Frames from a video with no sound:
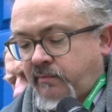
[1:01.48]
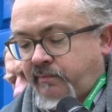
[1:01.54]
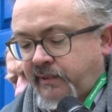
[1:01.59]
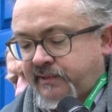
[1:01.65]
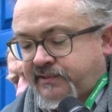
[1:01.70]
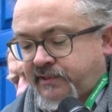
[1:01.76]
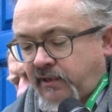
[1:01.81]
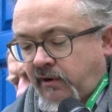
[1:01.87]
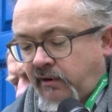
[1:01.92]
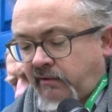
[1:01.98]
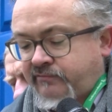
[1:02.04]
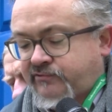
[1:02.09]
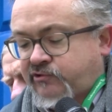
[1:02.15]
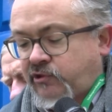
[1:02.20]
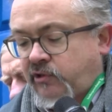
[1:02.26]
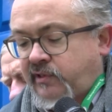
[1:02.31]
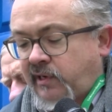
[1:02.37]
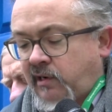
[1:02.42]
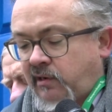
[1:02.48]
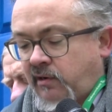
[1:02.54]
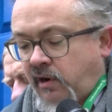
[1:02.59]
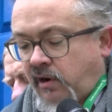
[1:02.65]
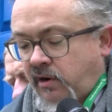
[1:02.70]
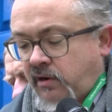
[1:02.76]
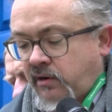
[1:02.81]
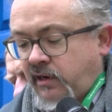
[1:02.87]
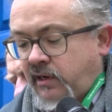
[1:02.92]
preserve through the
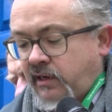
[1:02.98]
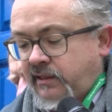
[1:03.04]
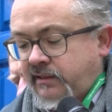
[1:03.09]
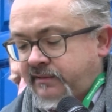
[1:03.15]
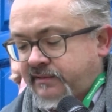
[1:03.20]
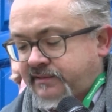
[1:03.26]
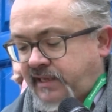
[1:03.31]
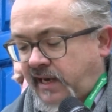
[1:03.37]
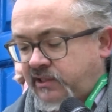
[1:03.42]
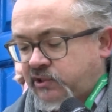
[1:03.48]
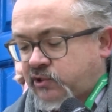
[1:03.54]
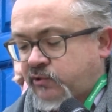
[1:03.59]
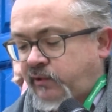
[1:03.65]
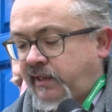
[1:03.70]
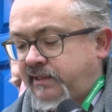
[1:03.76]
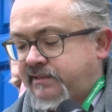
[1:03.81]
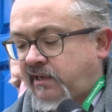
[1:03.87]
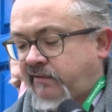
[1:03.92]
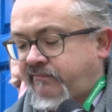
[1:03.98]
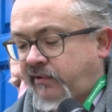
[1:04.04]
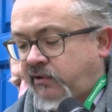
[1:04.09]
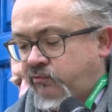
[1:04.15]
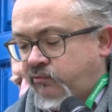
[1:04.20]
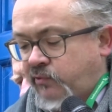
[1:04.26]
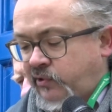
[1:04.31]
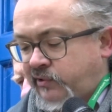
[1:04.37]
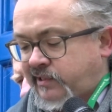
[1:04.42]
long centuries of a
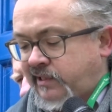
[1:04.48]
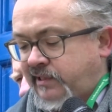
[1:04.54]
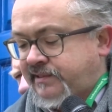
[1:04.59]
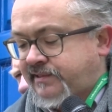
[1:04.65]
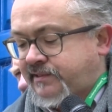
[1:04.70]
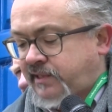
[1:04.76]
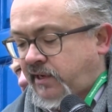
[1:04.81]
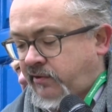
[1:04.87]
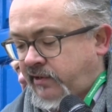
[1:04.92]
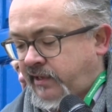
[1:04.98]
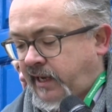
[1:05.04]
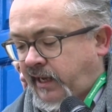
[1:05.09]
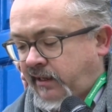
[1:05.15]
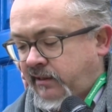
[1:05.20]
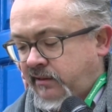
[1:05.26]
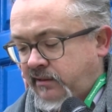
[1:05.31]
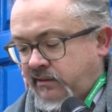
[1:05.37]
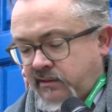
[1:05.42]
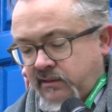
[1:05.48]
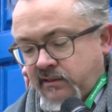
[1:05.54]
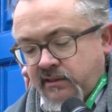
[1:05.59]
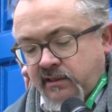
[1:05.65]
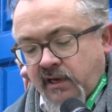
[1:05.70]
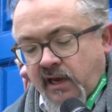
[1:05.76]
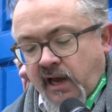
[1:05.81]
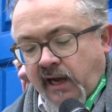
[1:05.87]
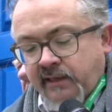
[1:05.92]
ruthless tyranny,
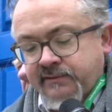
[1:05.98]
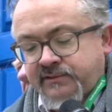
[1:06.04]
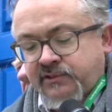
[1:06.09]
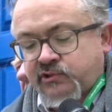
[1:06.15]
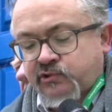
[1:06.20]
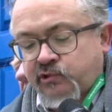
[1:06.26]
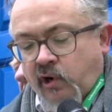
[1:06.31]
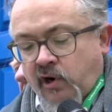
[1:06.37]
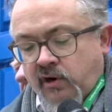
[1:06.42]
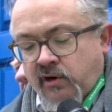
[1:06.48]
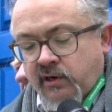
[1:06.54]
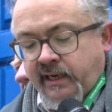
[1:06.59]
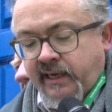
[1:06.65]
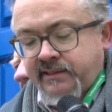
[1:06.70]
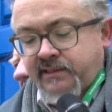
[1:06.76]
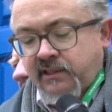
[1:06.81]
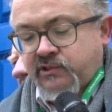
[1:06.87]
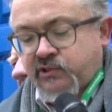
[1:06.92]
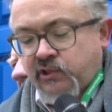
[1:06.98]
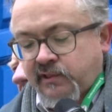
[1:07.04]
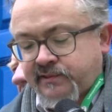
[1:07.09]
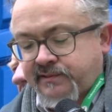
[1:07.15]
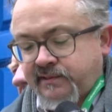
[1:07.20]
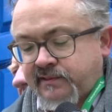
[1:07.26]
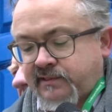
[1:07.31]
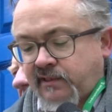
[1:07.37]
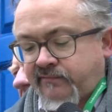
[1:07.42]
and strong in the
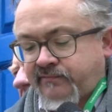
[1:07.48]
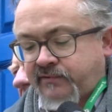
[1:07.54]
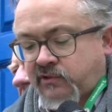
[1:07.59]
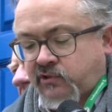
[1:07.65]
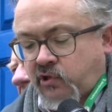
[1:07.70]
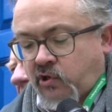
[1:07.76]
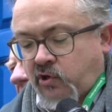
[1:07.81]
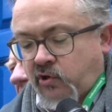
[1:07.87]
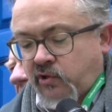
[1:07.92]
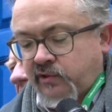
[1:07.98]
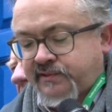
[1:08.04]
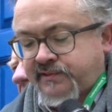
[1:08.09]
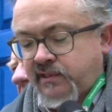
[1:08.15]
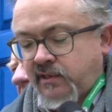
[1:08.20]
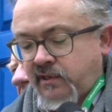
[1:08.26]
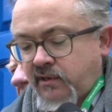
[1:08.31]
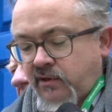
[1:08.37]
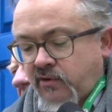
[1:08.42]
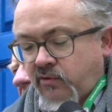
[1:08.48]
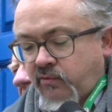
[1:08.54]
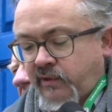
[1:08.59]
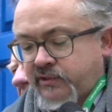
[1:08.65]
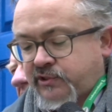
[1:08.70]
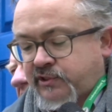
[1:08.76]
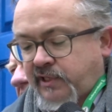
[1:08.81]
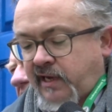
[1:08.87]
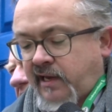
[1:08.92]
justice of the cause
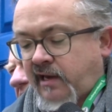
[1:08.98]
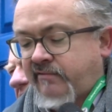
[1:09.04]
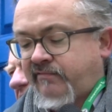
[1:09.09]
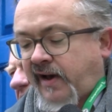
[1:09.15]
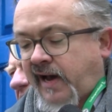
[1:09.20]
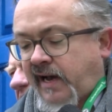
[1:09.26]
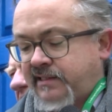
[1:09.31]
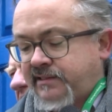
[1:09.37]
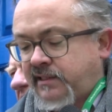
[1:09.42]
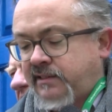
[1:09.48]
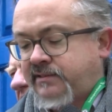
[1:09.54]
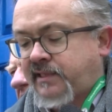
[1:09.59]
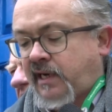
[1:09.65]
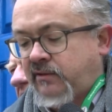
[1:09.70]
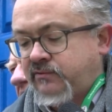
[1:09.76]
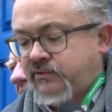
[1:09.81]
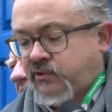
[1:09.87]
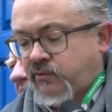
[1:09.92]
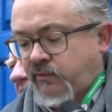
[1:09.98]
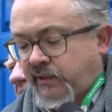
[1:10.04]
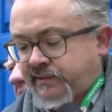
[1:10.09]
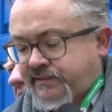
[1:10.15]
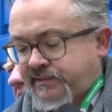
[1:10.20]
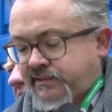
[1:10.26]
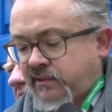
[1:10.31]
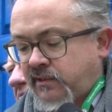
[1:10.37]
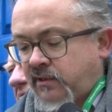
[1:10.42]
which they have handed down to
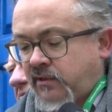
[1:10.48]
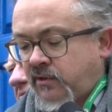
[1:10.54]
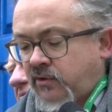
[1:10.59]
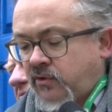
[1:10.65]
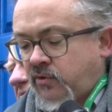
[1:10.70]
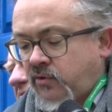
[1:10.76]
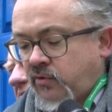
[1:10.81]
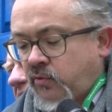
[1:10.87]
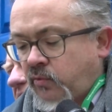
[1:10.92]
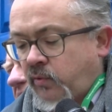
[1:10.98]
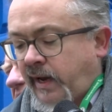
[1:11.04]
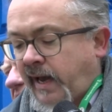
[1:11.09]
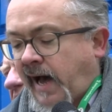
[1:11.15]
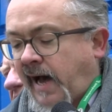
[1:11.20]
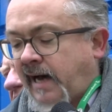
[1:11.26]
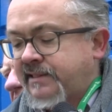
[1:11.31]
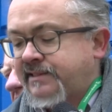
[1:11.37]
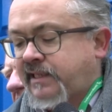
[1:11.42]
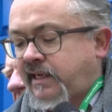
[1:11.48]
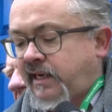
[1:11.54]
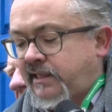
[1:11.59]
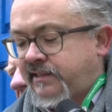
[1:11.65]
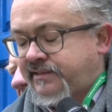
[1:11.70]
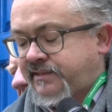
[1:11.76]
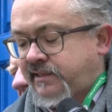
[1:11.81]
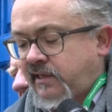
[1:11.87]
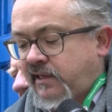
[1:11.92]
us. We ask
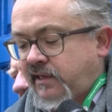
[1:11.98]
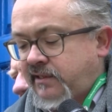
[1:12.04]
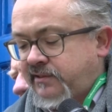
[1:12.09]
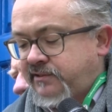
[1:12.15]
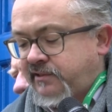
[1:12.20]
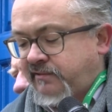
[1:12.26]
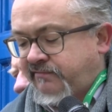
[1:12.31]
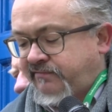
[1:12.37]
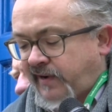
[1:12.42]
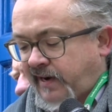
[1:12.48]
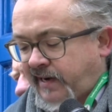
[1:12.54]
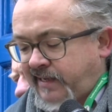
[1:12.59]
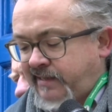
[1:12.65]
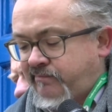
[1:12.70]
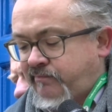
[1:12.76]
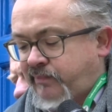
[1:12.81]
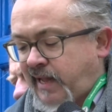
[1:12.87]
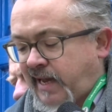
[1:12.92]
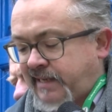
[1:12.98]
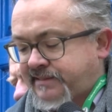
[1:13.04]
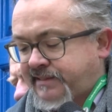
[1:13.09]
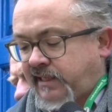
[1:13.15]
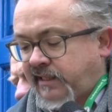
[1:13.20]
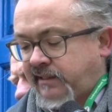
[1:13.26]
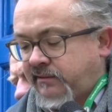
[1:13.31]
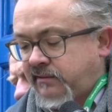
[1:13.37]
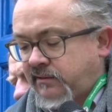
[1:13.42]
His divine
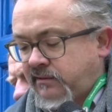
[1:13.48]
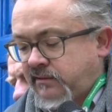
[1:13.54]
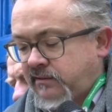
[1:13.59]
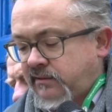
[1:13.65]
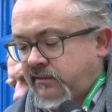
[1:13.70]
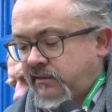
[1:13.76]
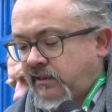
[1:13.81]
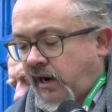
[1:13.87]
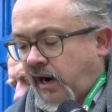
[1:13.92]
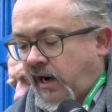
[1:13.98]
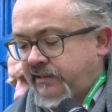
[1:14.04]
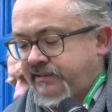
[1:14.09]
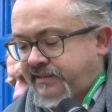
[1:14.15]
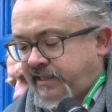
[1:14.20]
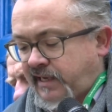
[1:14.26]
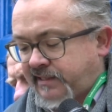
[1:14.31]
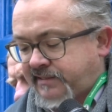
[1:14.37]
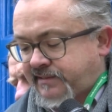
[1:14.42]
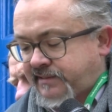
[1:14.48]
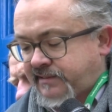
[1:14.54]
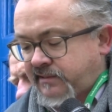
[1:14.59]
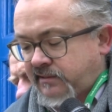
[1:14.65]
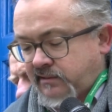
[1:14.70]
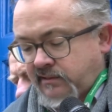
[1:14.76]
blessing on this,